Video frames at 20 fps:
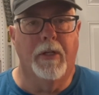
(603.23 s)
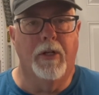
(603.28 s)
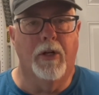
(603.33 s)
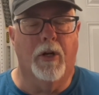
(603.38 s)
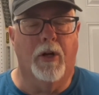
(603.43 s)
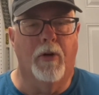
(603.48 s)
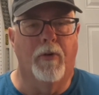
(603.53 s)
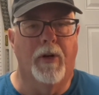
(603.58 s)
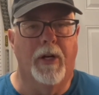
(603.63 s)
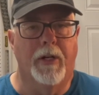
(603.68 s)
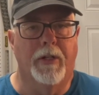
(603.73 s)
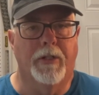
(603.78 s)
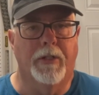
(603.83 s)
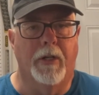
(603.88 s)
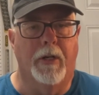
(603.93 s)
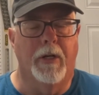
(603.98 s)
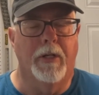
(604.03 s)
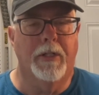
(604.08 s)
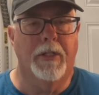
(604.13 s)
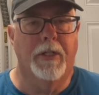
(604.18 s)
your career
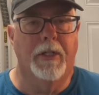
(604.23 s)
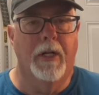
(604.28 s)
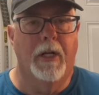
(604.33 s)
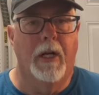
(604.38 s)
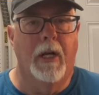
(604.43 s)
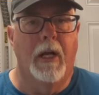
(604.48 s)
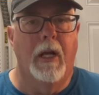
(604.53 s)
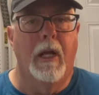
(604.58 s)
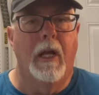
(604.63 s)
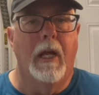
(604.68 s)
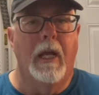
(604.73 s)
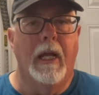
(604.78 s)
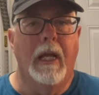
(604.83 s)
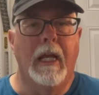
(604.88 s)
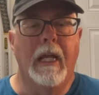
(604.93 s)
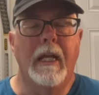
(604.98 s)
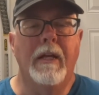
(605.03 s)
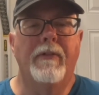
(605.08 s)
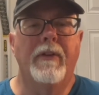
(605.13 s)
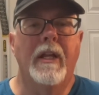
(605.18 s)
search.
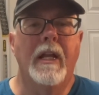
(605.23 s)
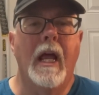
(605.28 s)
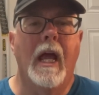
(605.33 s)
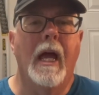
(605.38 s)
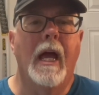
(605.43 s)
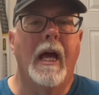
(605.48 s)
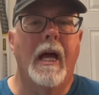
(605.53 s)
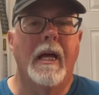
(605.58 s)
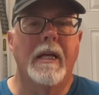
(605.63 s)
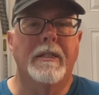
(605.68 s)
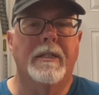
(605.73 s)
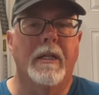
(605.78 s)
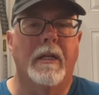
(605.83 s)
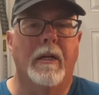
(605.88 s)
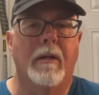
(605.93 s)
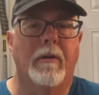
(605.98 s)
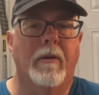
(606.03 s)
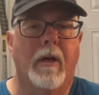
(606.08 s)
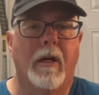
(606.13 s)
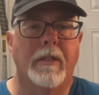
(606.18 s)
Even as
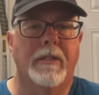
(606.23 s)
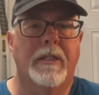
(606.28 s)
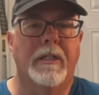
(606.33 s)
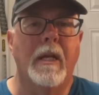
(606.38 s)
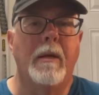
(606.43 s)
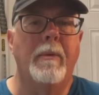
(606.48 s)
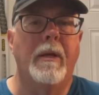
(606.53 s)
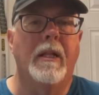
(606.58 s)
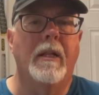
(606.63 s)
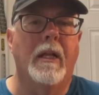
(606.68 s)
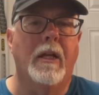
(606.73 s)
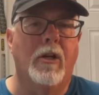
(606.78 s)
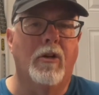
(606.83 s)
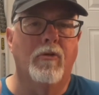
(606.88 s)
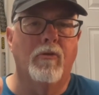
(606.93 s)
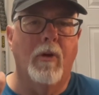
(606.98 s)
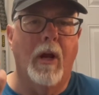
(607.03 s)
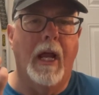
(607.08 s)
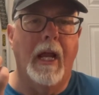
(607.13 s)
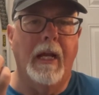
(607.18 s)
a seemingly
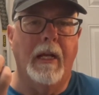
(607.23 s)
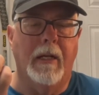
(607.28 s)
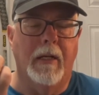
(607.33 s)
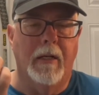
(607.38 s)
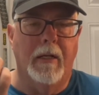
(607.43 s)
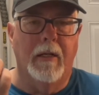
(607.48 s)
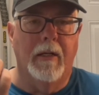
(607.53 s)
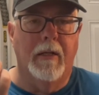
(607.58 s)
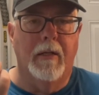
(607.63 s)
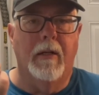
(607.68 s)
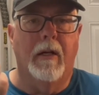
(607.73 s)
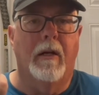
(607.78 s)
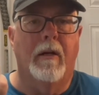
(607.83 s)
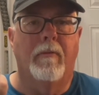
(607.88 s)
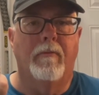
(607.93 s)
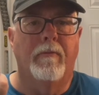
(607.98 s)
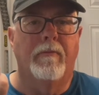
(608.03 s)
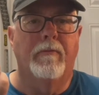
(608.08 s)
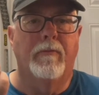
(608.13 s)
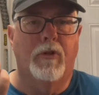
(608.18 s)
great
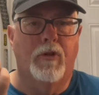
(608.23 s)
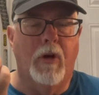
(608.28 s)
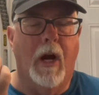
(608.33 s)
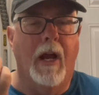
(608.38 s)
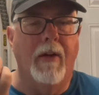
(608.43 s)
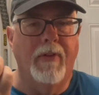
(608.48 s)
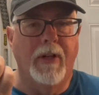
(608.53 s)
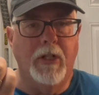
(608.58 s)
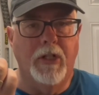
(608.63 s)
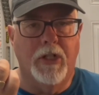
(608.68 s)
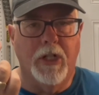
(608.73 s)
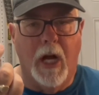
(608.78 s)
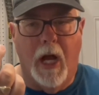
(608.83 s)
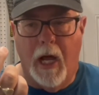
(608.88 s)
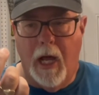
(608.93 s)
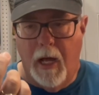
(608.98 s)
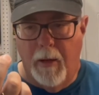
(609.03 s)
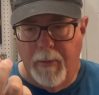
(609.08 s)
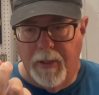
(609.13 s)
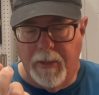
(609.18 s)
driving
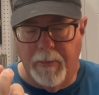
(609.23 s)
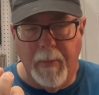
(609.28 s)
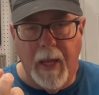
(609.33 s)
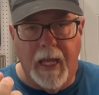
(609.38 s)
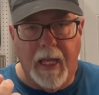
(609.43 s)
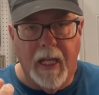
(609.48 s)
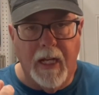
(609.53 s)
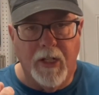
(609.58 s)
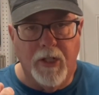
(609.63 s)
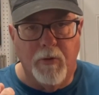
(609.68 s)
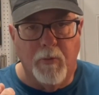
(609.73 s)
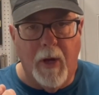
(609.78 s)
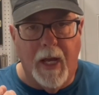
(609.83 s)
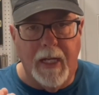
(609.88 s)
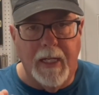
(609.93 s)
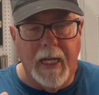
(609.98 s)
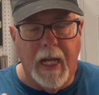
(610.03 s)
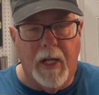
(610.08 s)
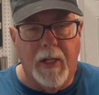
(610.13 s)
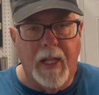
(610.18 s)
job is making its way
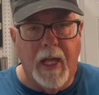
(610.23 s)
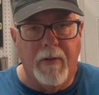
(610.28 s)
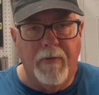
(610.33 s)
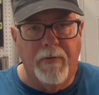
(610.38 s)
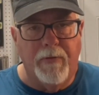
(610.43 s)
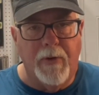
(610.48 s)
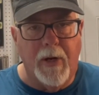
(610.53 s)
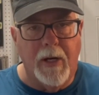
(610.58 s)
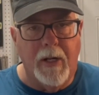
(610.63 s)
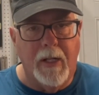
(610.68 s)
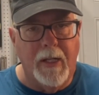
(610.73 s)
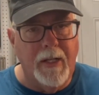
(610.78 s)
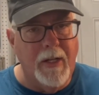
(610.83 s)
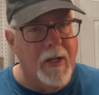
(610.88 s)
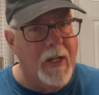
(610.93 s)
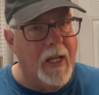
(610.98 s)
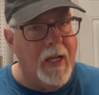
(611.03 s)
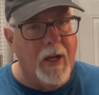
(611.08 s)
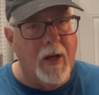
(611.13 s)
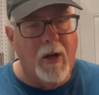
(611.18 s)
down that funnel, and
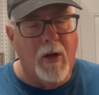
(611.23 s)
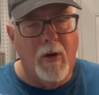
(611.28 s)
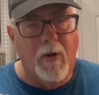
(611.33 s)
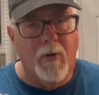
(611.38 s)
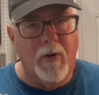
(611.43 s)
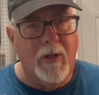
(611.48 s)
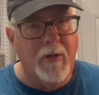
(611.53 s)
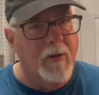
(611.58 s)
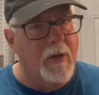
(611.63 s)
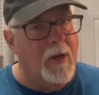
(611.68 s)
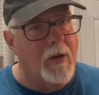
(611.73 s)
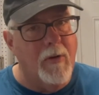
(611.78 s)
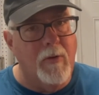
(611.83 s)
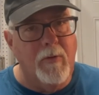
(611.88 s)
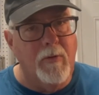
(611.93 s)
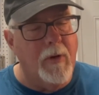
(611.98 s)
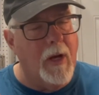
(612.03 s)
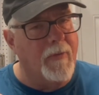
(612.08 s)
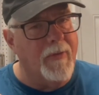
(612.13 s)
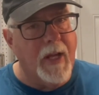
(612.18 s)
you're like, oh,
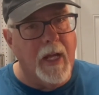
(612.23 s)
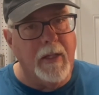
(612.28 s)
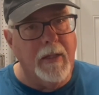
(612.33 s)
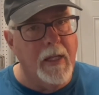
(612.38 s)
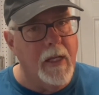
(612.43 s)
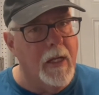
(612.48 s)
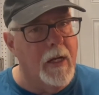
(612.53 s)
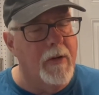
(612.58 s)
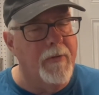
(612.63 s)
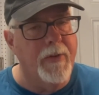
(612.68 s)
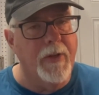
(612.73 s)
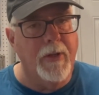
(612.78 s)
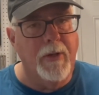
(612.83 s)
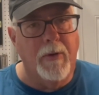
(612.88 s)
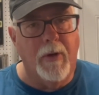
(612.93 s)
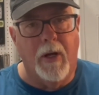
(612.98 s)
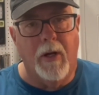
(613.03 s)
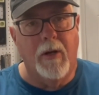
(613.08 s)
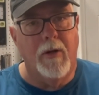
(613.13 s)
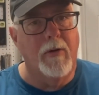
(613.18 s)
I've got the interview.
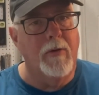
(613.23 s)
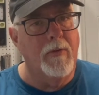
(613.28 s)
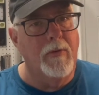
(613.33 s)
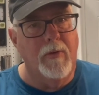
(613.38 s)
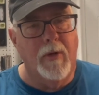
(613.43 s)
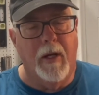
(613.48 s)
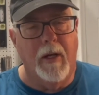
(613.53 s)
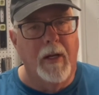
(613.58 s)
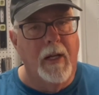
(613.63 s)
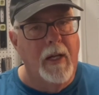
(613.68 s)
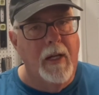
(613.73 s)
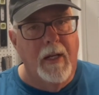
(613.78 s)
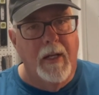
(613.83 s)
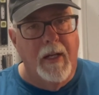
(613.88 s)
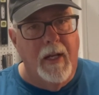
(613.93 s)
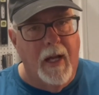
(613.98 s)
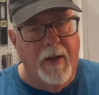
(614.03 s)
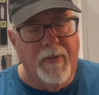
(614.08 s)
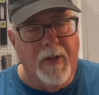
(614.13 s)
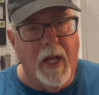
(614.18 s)
Oh,
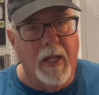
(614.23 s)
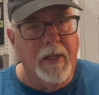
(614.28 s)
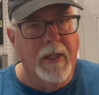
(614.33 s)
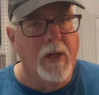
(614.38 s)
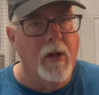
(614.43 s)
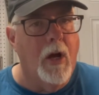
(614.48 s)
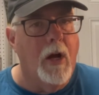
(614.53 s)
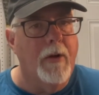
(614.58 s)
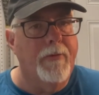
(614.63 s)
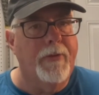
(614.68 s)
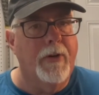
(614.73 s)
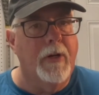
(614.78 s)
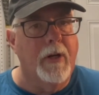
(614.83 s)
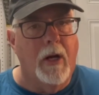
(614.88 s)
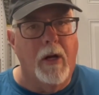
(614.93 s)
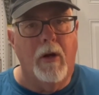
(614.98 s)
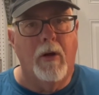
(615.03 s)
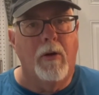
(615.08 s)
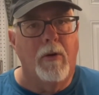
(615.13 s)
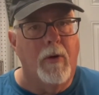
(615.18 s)
I've got the offer.
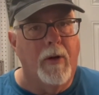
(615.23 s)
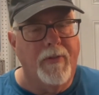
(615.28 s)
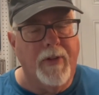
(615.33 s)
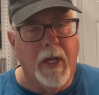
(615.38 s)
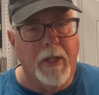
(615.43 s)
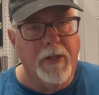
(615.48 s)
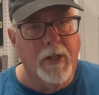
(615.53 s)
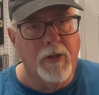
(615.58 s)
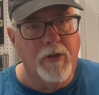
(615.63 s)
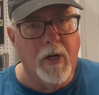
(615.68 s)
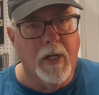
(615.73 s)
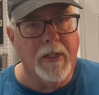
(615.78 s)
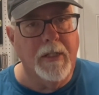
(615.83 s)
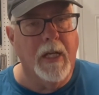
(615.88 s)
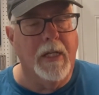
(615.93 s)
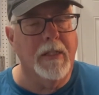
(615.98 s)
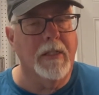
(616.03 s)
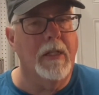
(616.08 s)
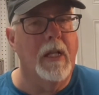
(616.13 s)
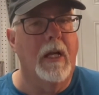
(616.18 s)
Oh, I've got the drug
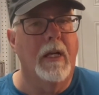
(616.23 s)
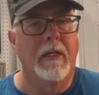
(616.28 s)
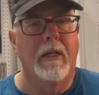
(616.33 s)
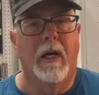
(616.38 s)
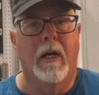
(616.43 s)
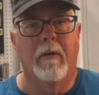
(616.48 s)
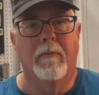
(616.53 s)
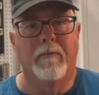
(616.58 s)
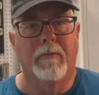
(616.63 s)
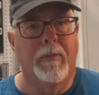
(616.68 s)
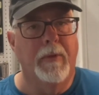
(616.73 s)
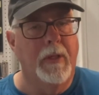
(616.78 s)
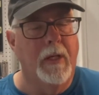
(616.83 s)
test lined up.